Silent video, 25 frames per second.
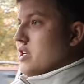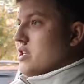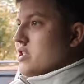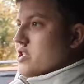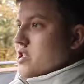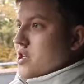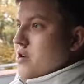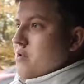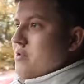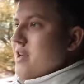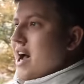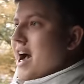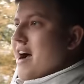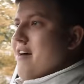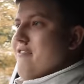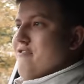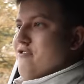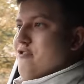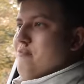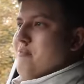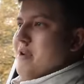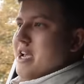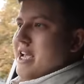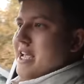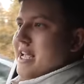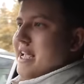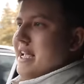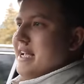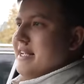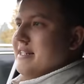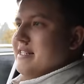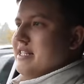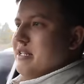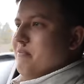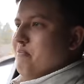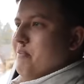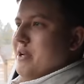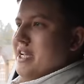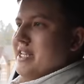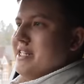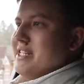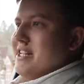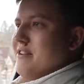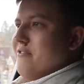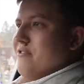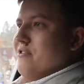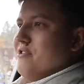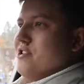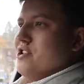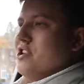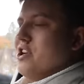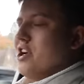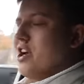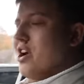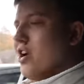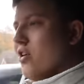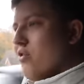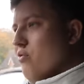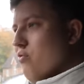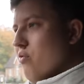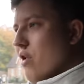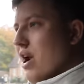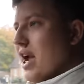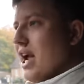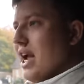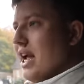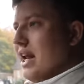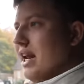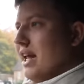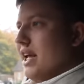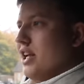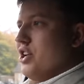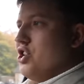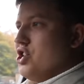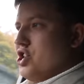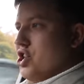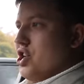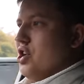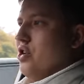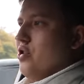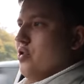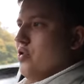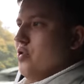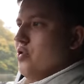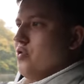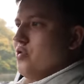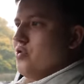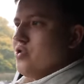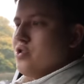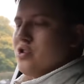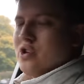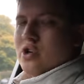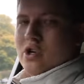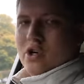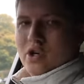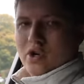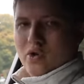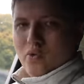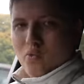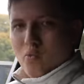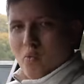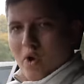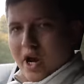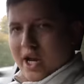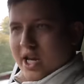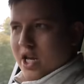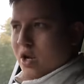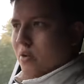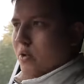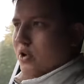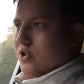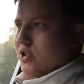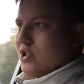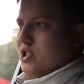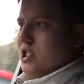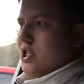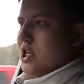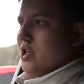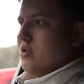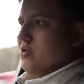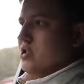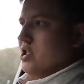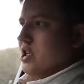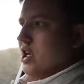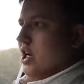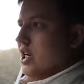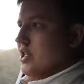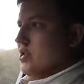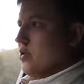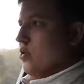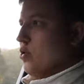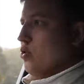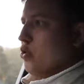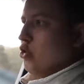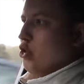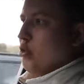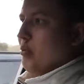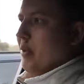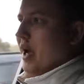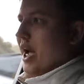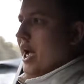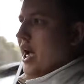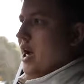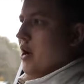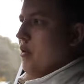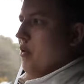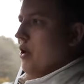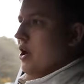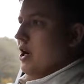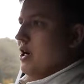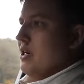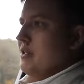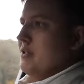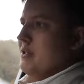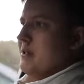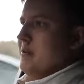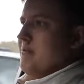So that for me is the big difference. You can really choose when you want to utilize all the power